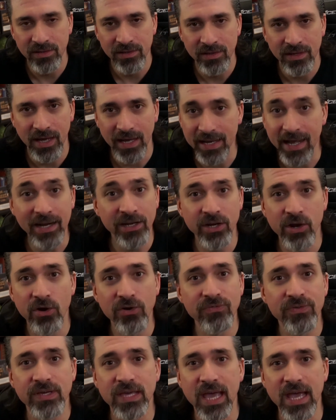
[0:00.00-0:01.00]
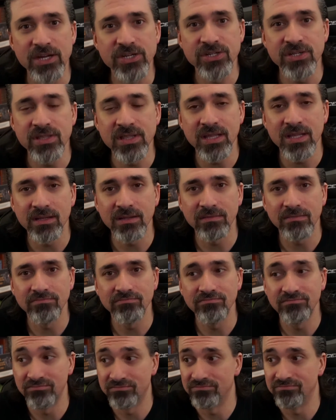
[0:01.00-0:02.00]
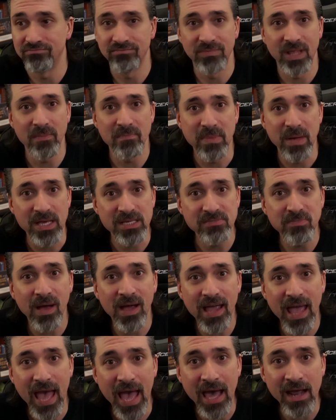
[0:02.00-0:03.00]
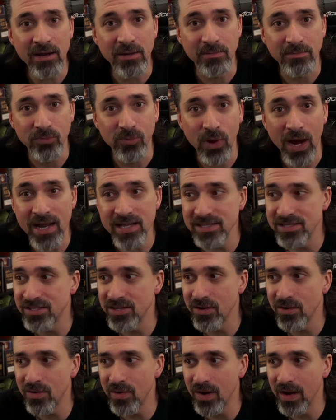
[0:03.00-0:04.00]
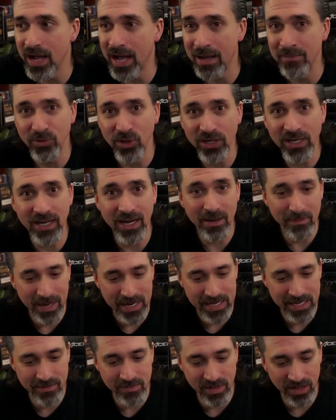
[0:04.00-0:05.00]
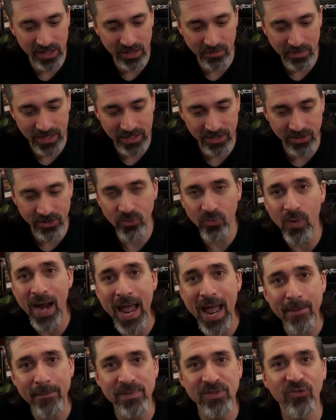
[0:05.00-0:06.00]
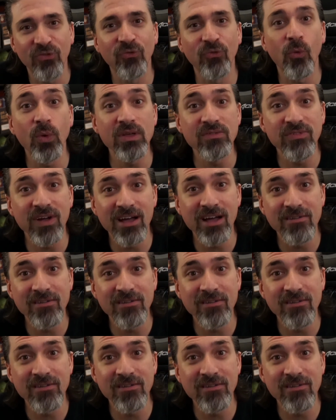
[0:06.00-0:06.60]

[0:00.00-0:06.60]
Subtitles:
I got a notification that Best Buy had them, right? So I'm looking at my email and I'm like, crap, it's 45